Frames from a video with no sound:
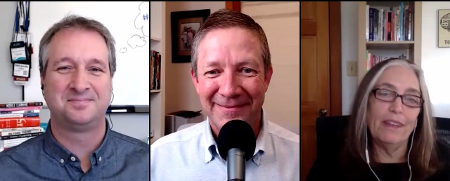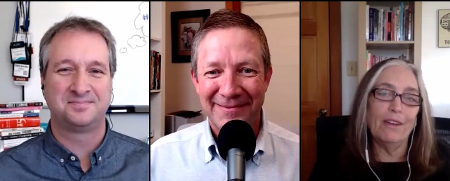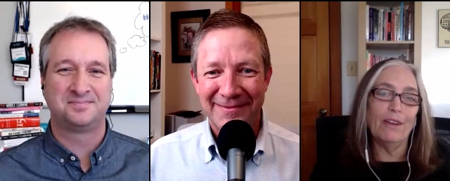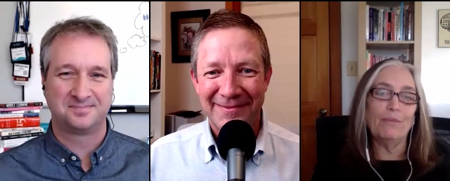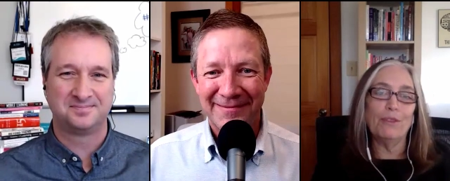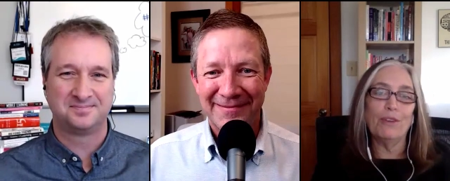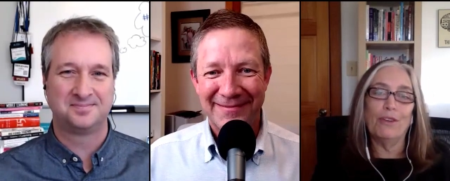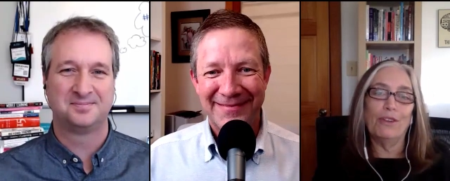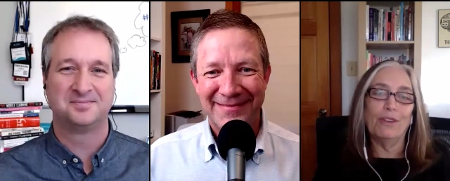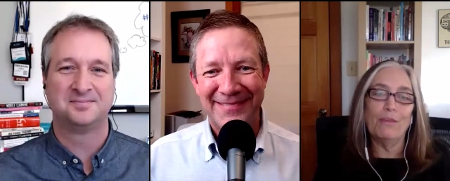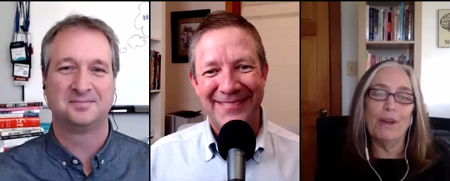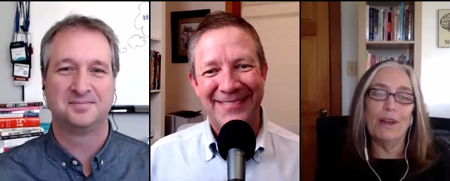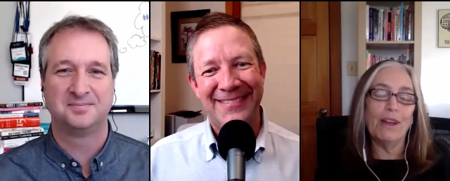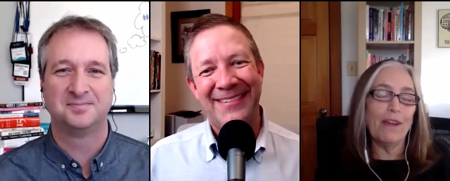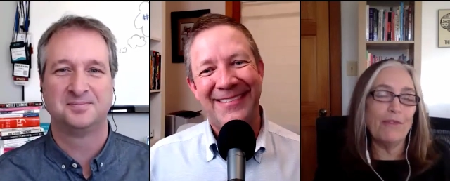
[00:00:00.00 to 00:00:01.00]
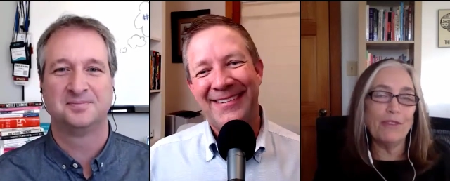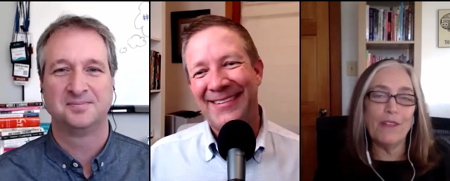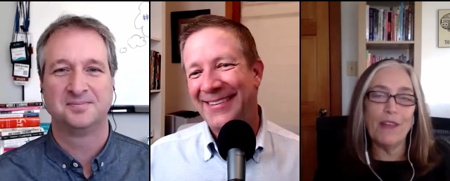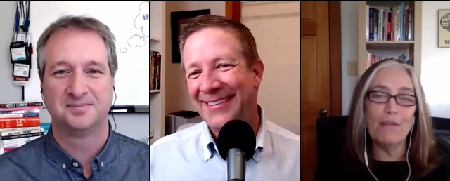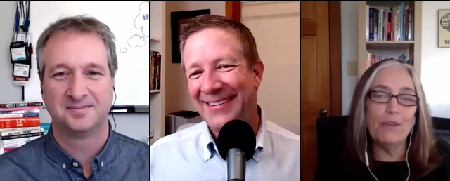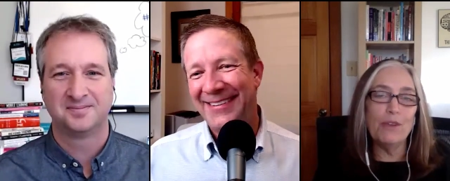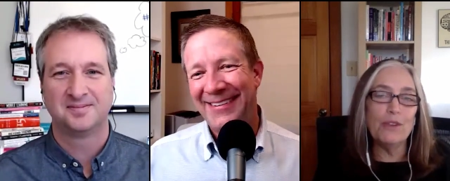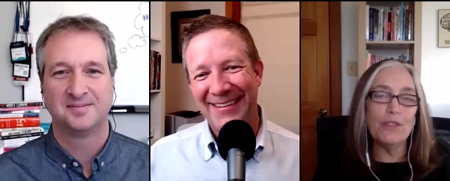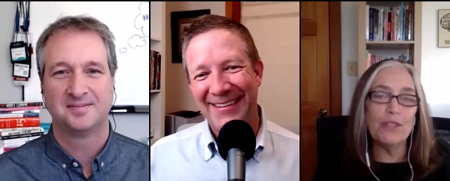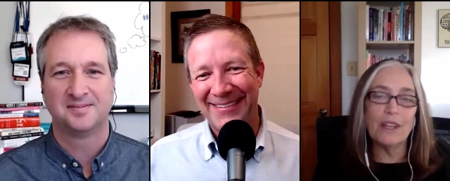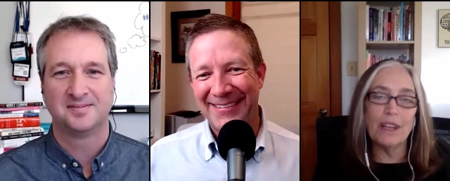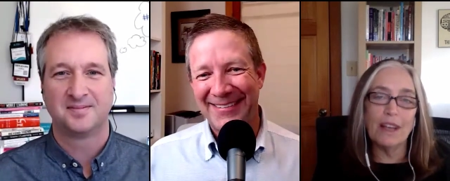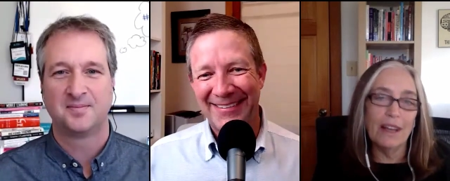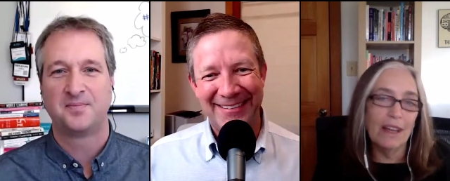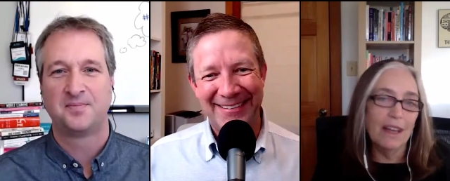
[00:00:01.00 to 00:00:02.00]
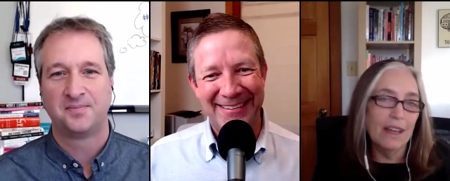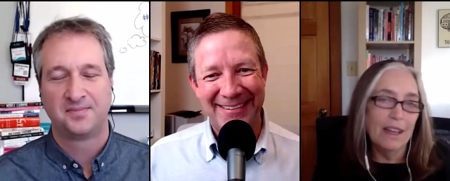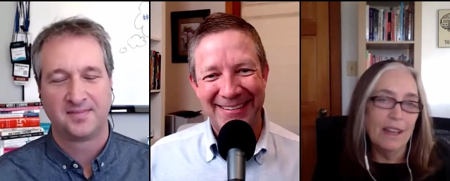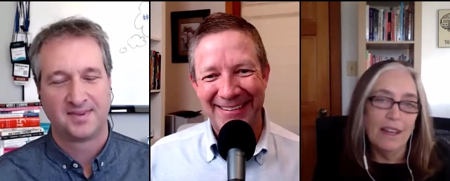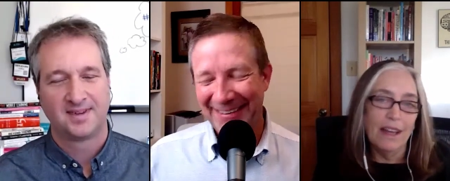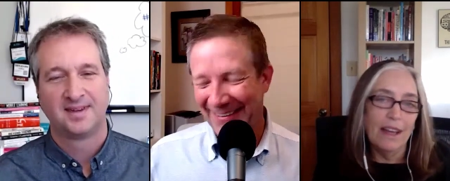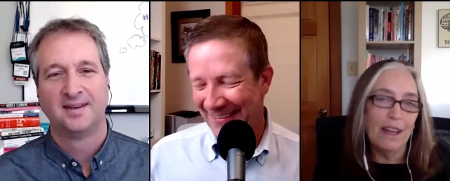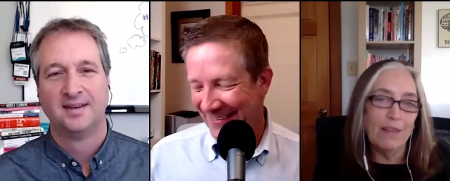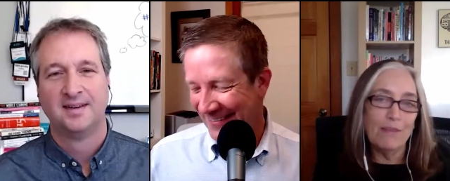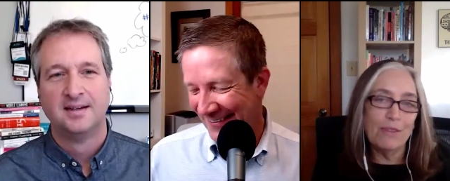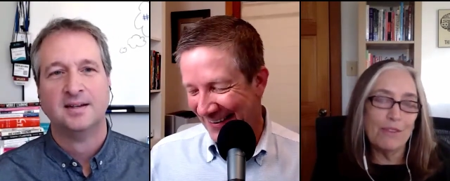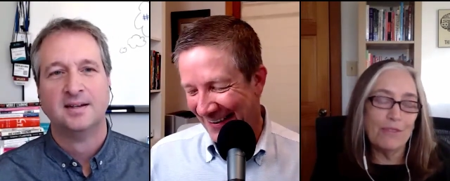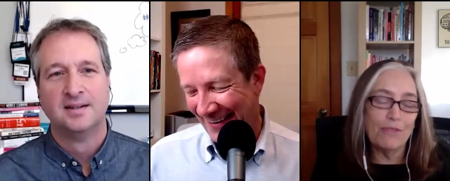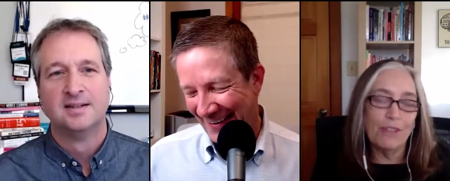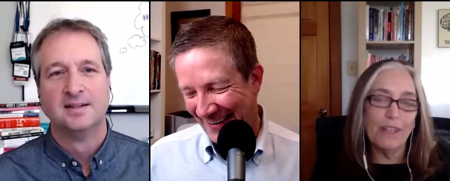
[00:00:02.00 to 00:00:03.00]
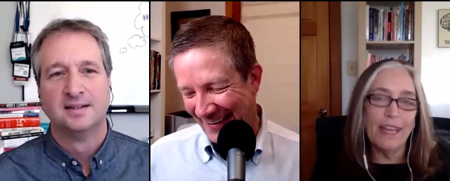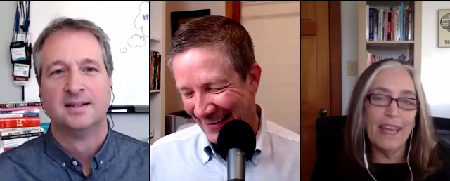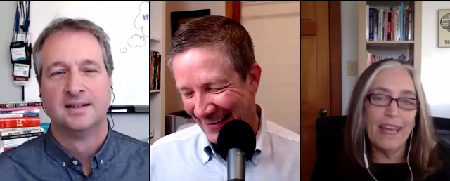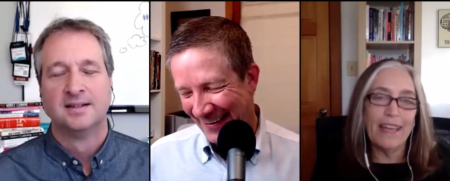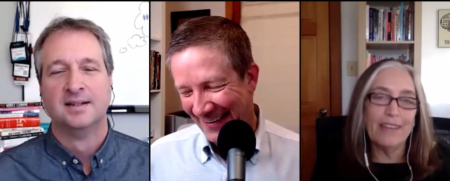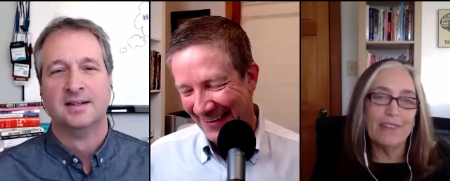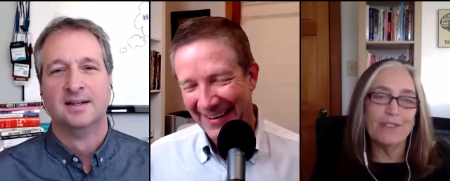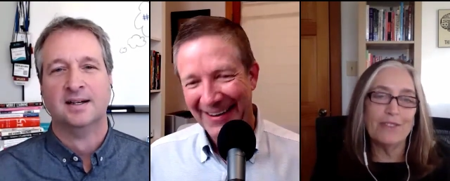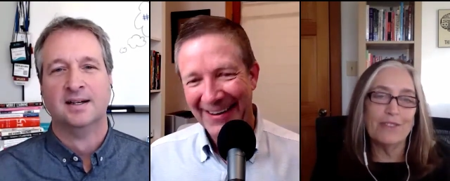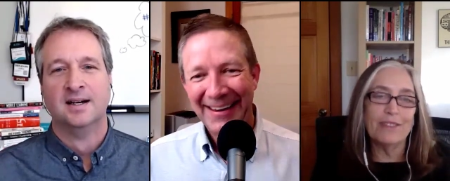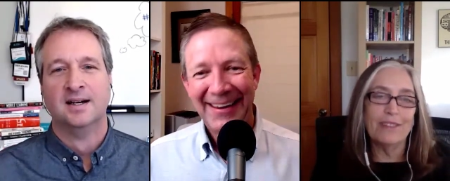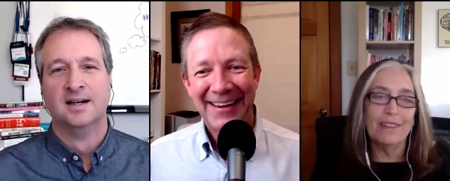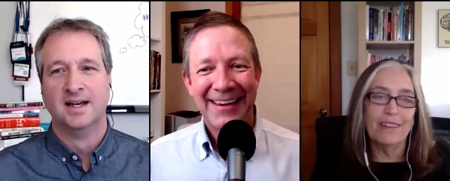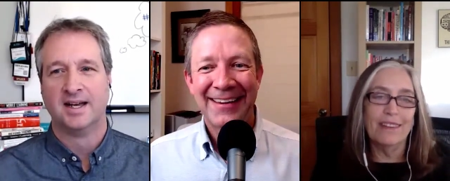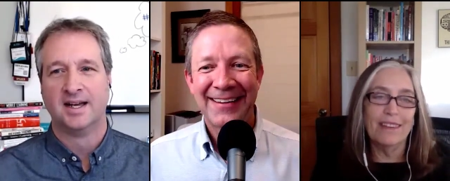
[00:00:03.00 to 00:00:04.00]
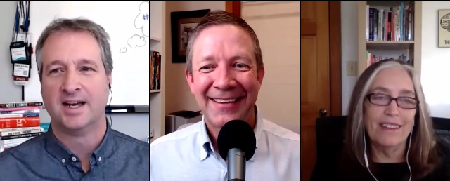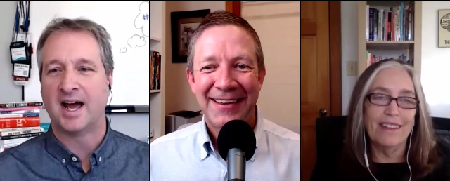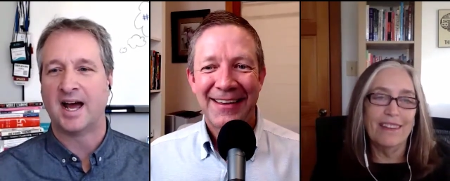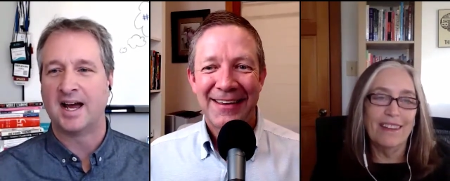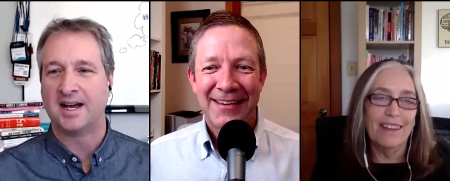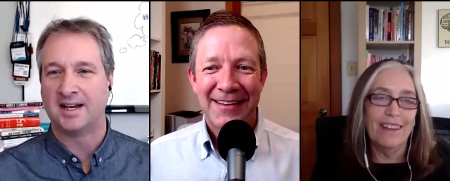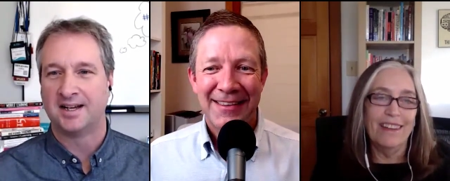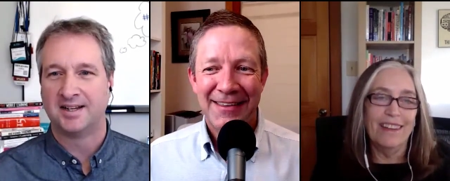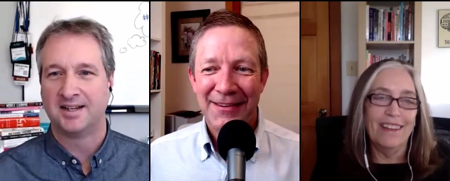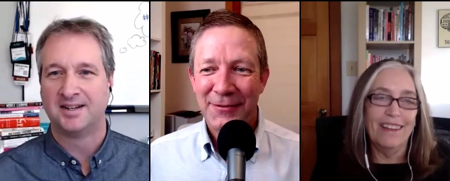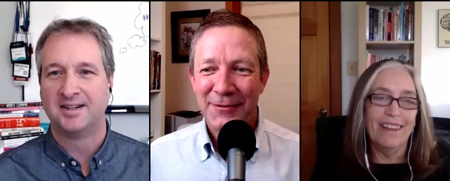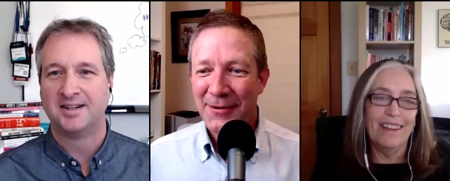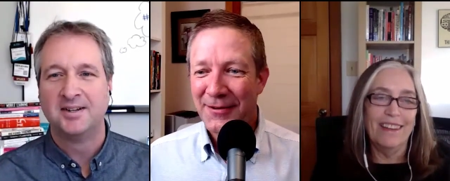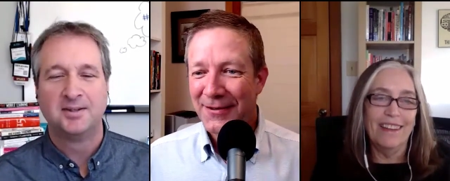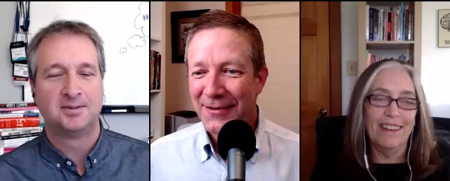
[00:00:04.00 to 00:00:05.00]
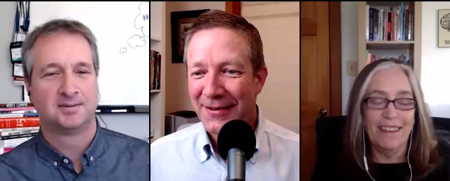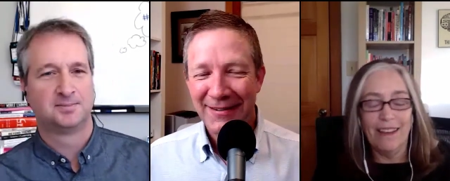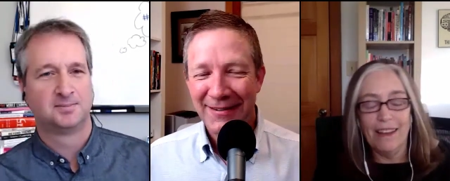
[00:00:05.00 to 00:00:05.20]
Speaker 1: know, I'm totally mellow. After that music, I am just relaxed. this music.